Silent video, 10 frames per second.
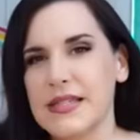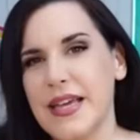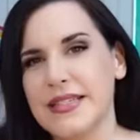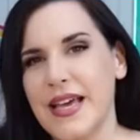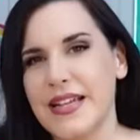
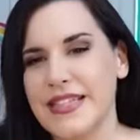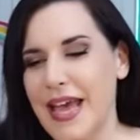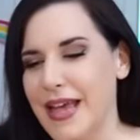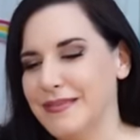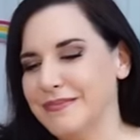Six out of
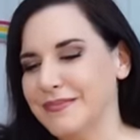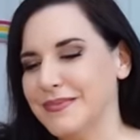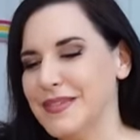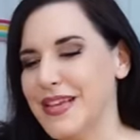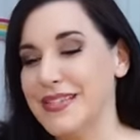10,
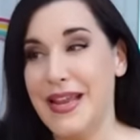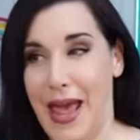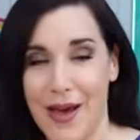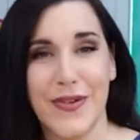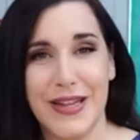six and a
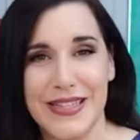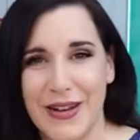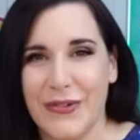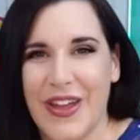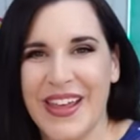half out of
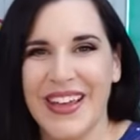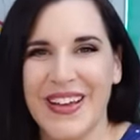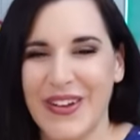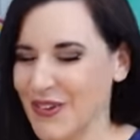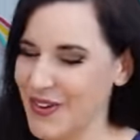10
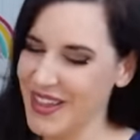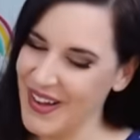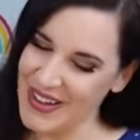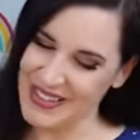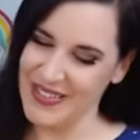for the
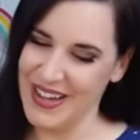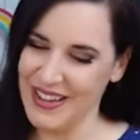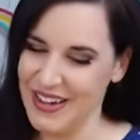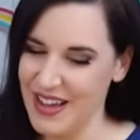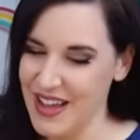awesome
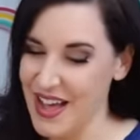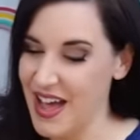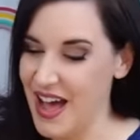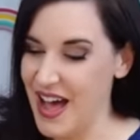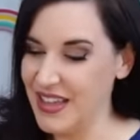color.
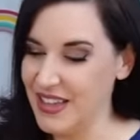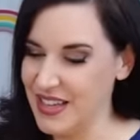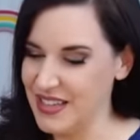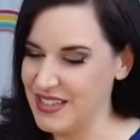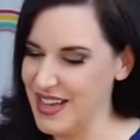I
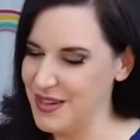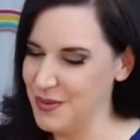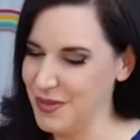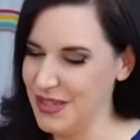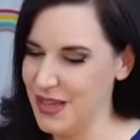like this. I
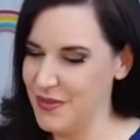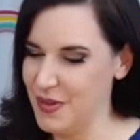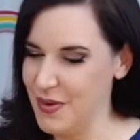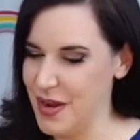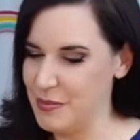don't really love
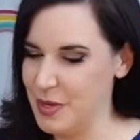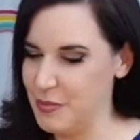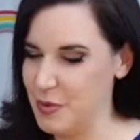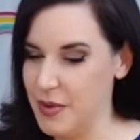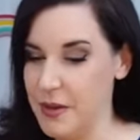the red and
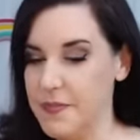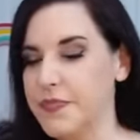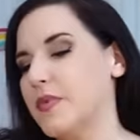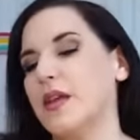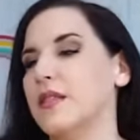purple, but
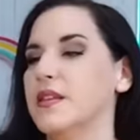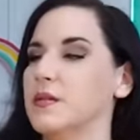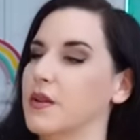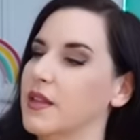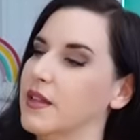this
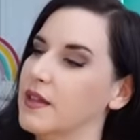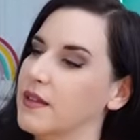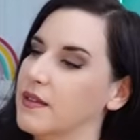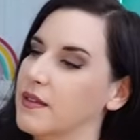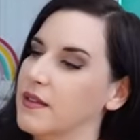one I like.
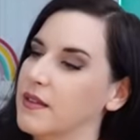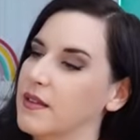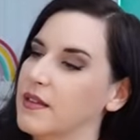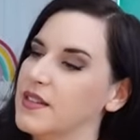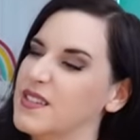
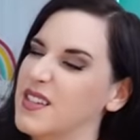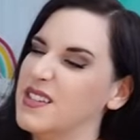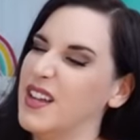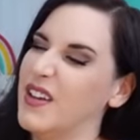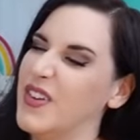Six
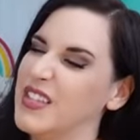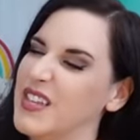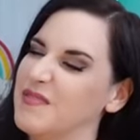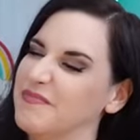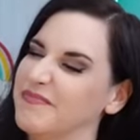and a half out of
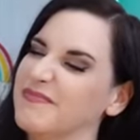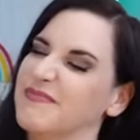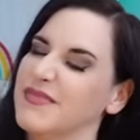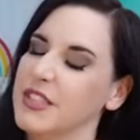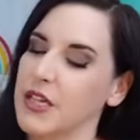10.
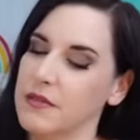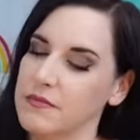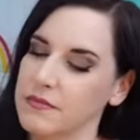That's good.